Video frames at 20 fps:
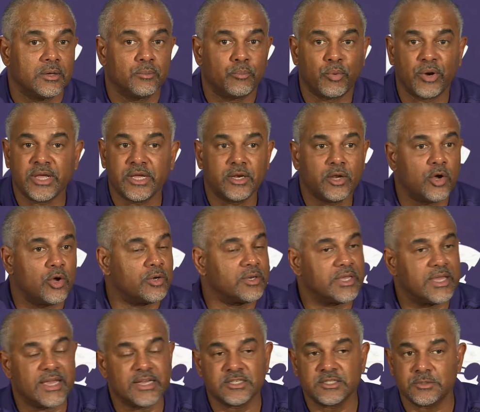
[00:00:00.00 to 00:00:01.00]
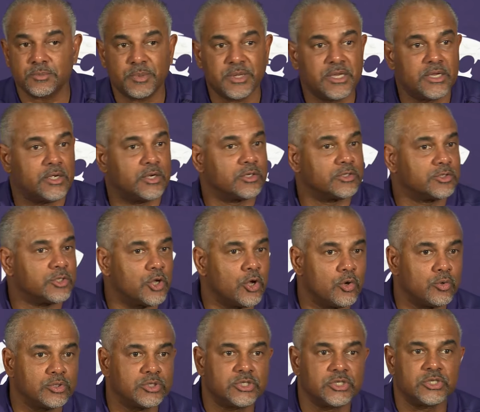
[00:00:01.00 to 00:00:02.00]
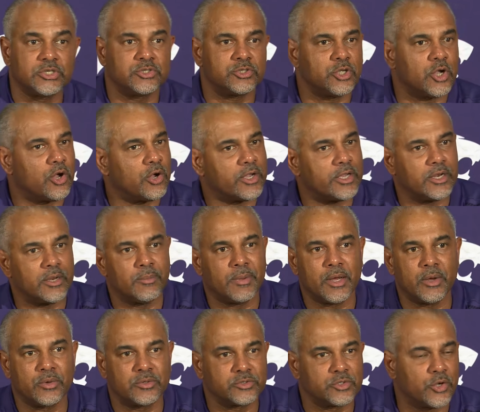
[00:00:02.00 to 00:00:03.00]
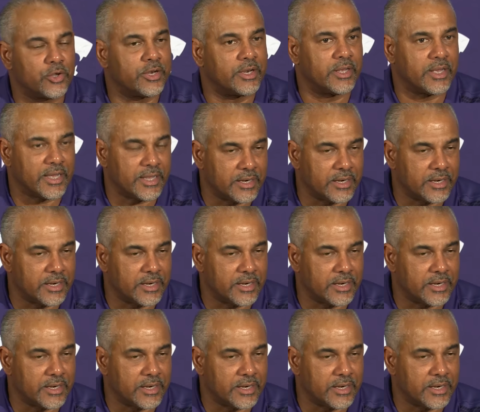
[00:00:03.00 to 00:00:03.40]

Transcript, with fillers: bringing on guest speakers, coaches, talking about what was going to.